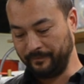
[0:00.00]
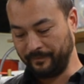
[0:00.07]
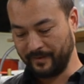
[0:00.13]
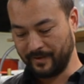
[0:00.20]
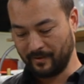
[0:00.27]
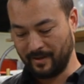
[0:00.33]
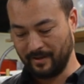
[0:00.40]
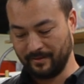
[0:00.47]

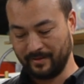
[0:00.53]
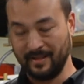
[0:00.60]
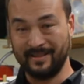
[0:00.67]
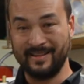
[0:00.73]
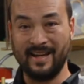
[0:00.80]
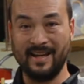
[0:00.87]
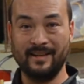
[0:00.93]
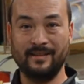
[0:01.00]
So I don't think
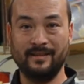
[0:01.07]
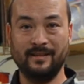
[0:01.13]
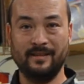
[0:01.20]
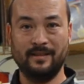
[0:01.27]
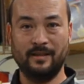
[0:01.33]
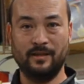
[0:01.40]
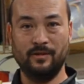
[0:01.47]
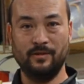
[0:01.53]
that is a
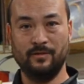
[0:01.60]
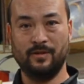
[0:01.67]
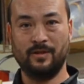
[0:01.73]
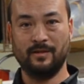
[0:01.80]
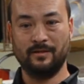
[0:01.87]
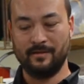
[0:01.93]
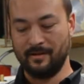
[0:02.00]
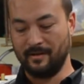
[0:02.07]
huge
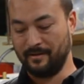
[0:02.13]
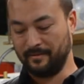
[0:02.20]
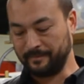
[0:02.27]
concern.